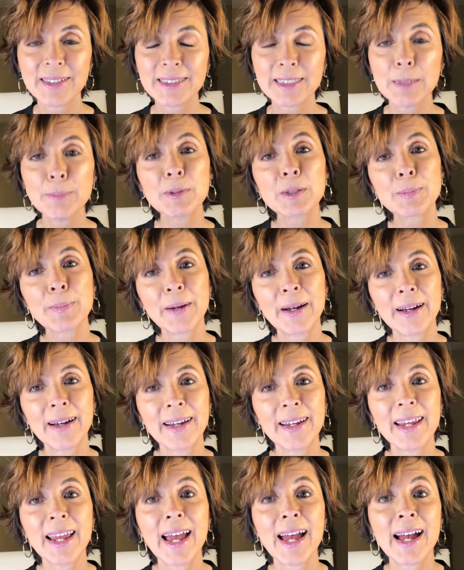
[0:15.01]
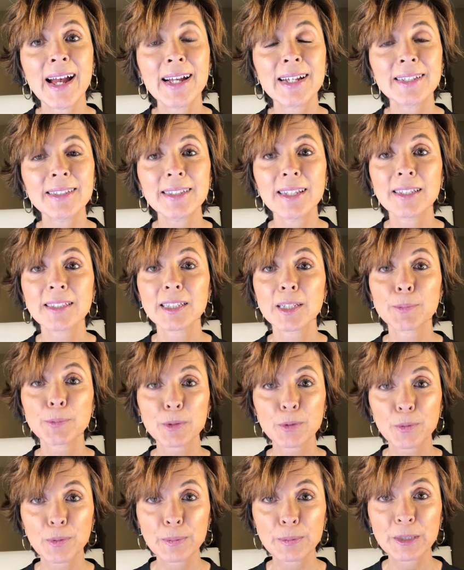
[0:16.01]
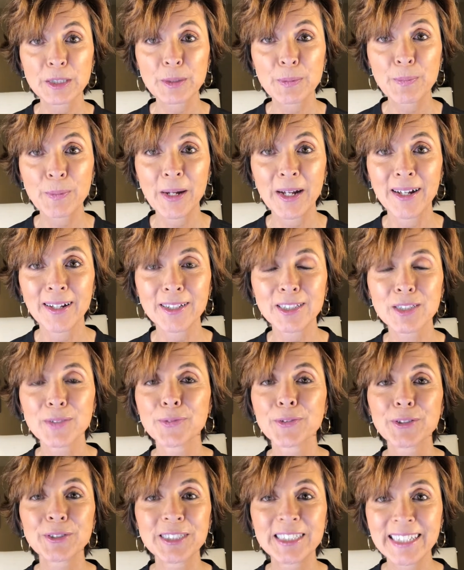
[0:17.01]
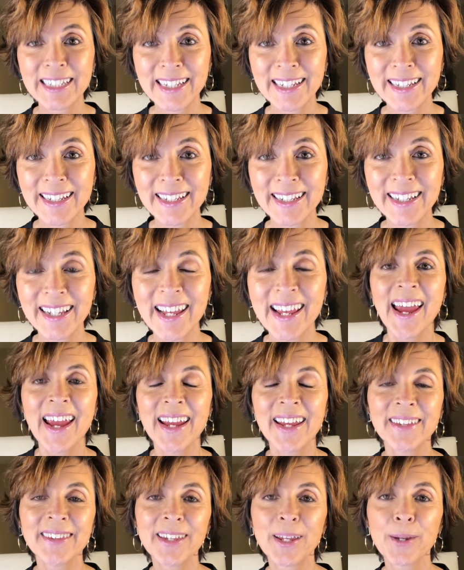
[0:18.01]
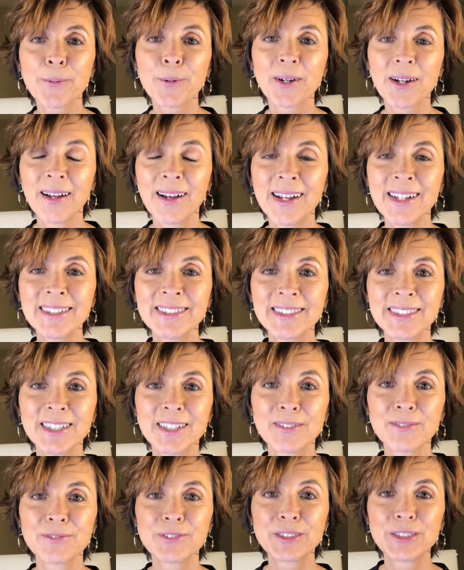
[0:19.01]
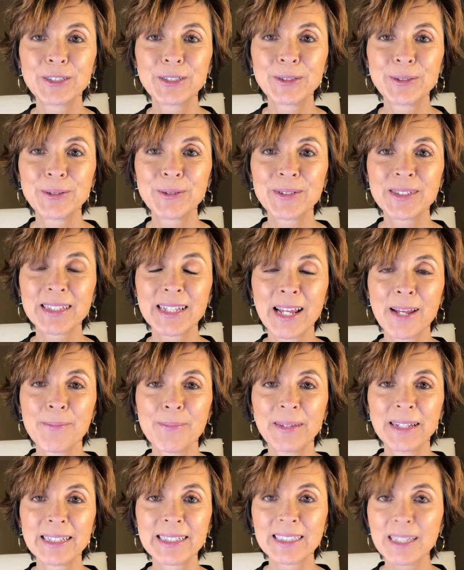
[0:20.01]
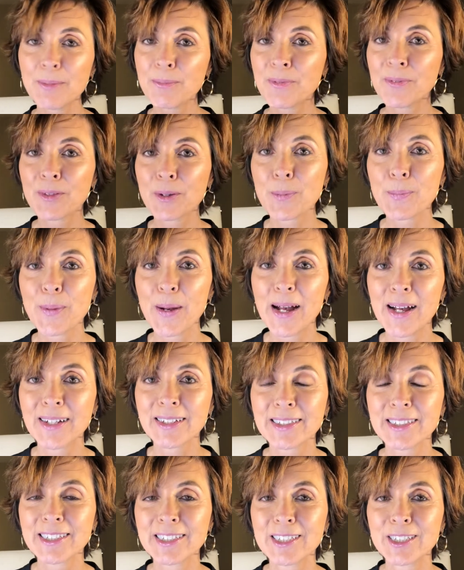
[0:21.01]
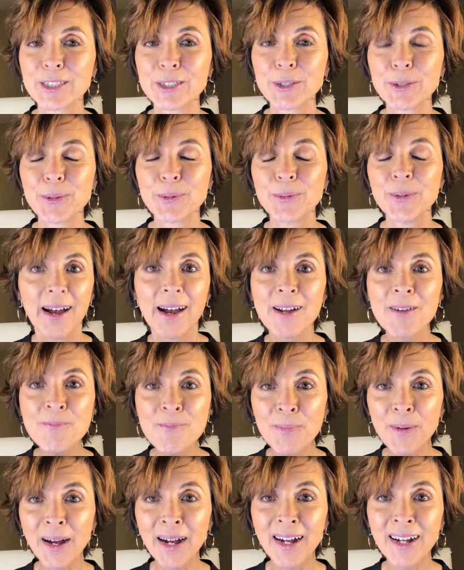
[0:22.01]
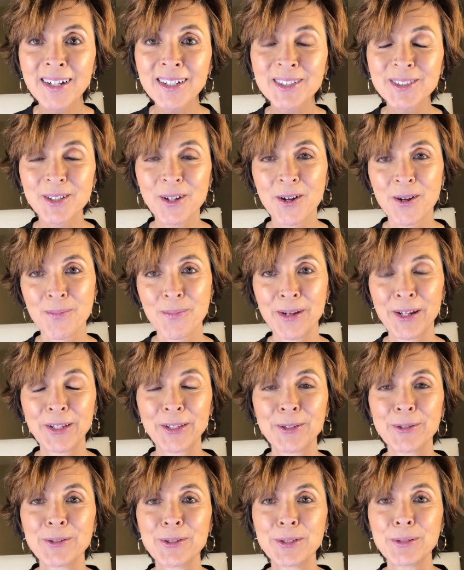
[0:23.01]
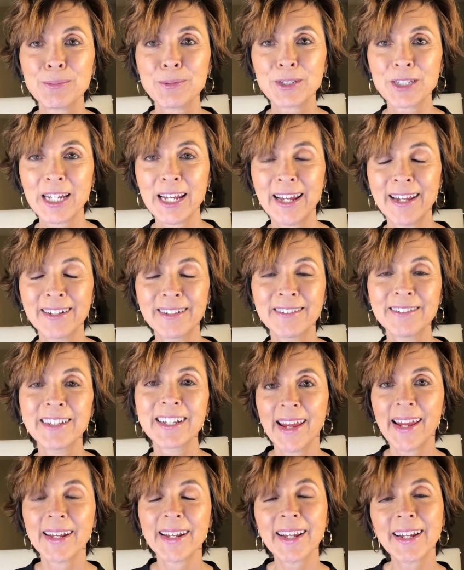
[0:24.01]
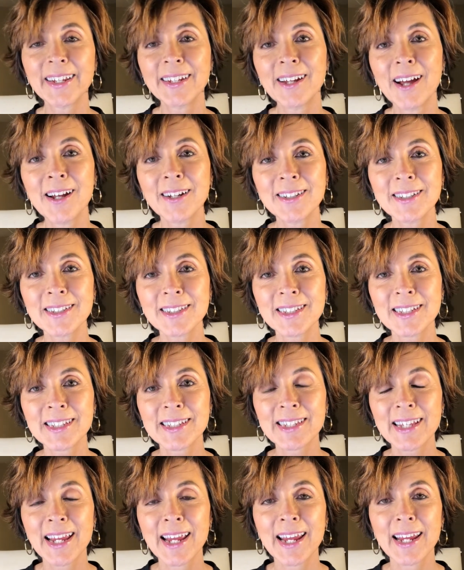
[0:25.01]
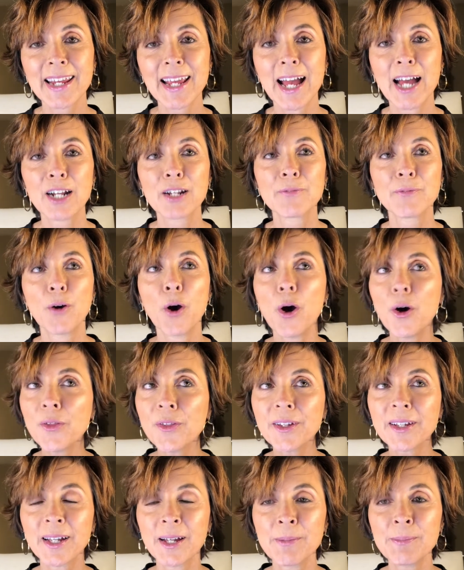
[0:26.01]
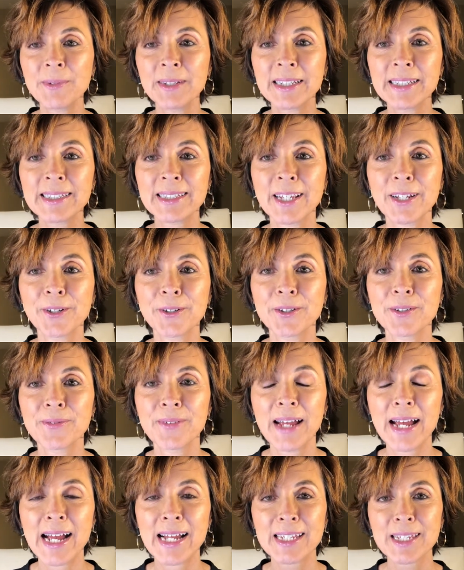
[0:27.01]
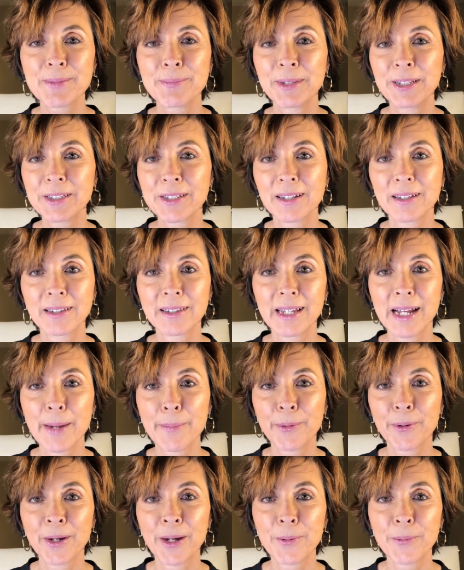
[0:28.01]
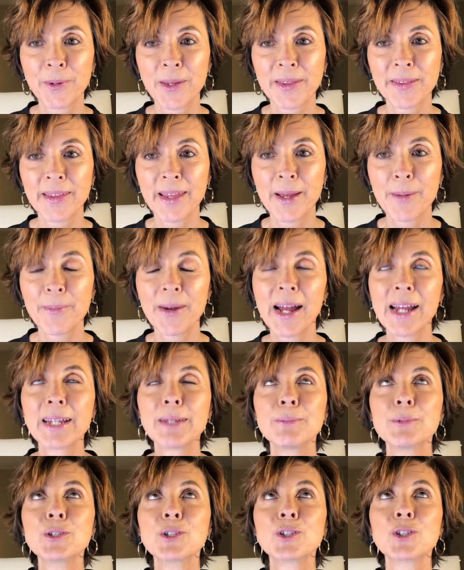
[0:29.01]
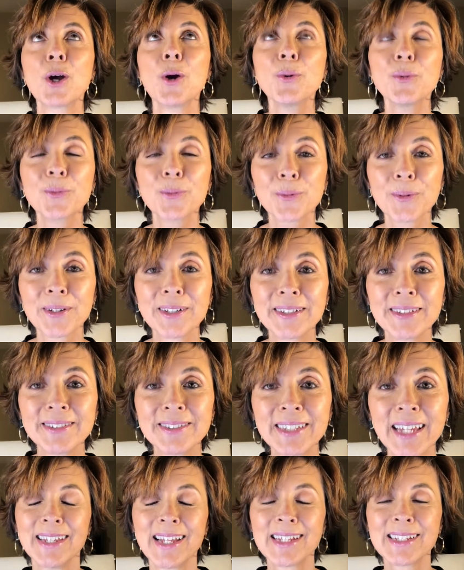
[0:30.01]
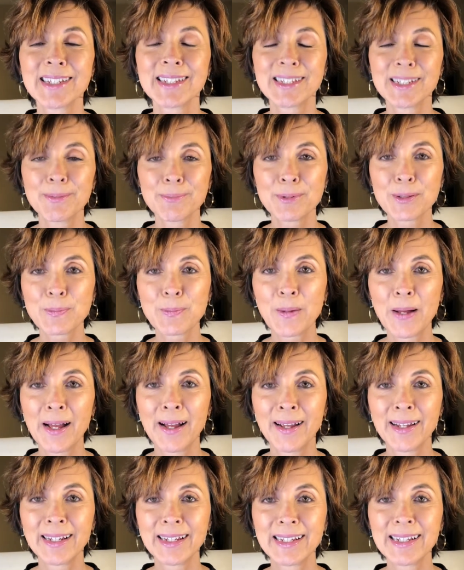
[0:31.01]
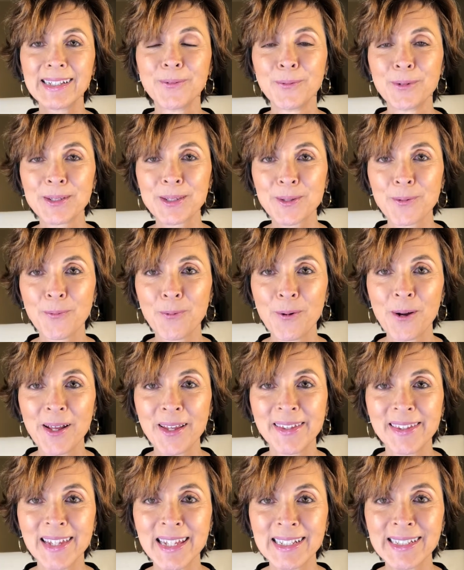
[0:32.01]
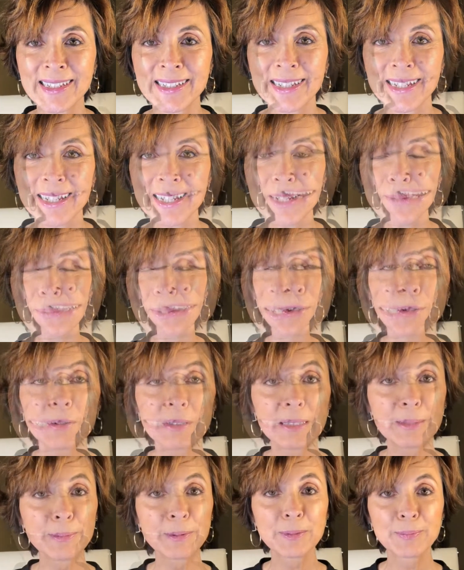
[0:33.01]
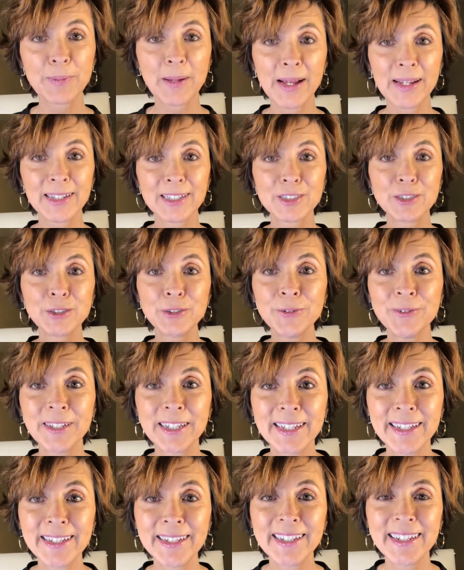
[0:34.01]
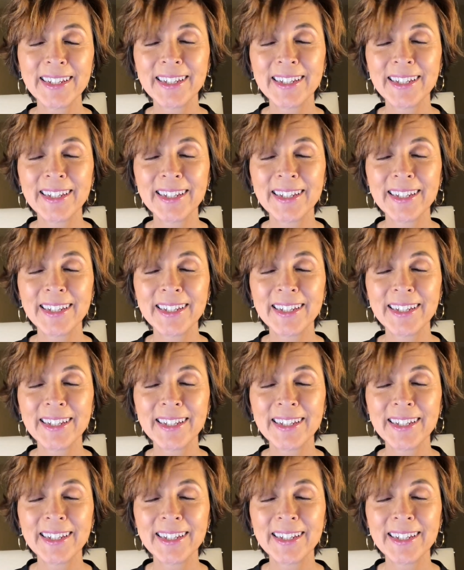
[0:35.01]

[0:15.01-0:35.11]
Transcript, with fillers: Sips By has a subscription box for tea and they were kind enough to send me some of their boxes to unbox on my YouTube channel and I can honestly say out of all the companies that could have asked me to collaborate with them, I am so thrilled that Sips By was the one that did. So Sips By is unique.